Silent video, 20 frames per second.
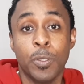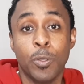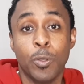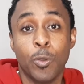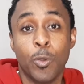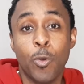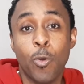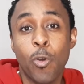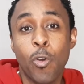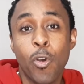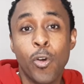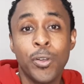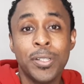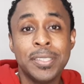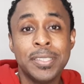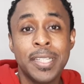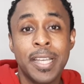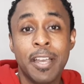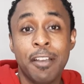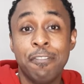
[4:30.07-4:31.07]
go on
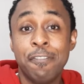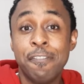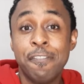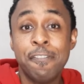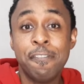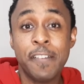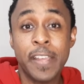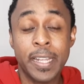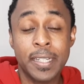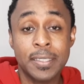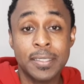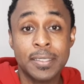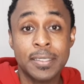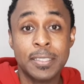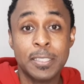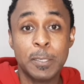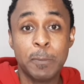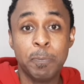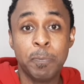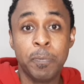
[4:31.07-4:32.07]
to
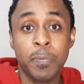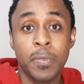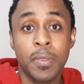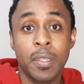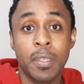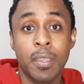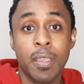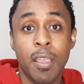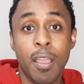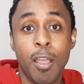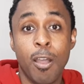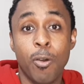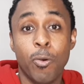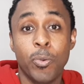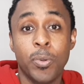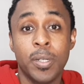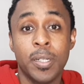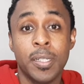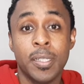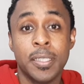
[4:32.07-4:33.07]
affect
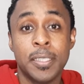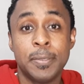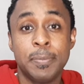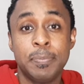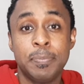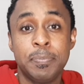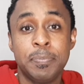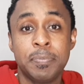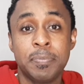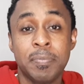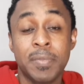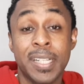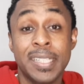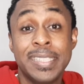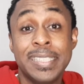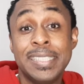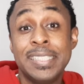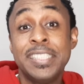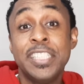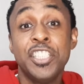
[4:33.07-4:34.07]
our
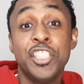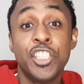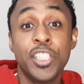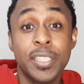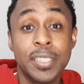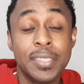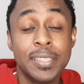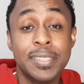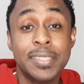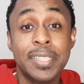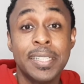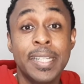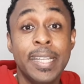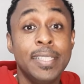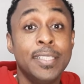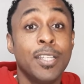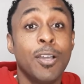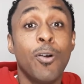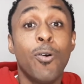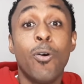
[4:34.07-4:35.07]
decisions
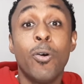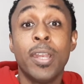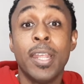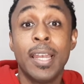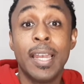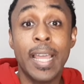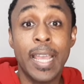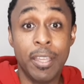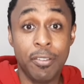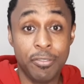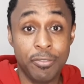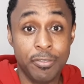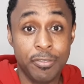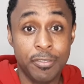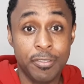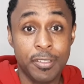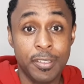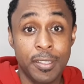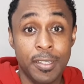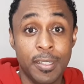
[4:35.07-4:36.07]
later on in life,
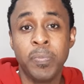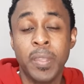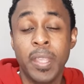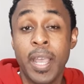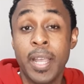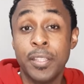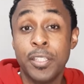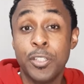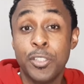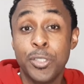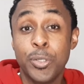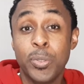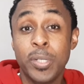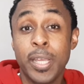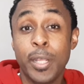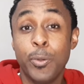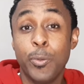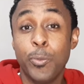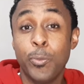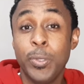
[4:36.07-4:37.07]
and to show
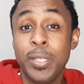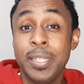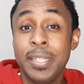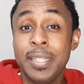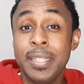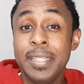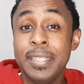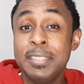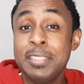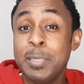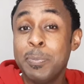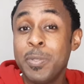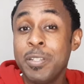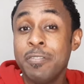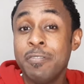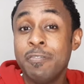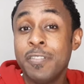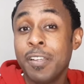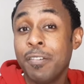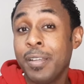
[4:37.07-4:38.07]
that we need to be
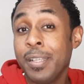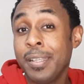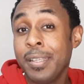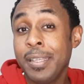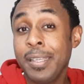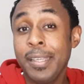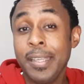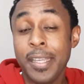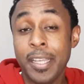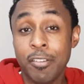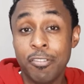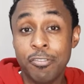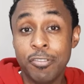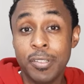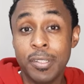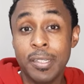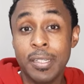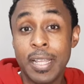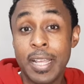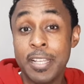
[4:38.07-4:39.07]
very
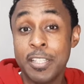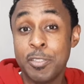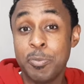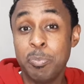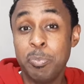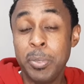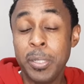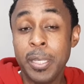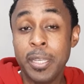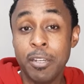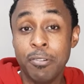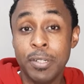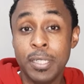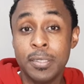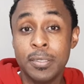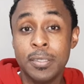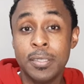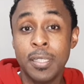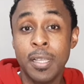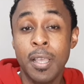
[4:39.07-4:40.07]
careful as
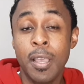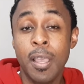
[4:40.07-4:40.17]
parents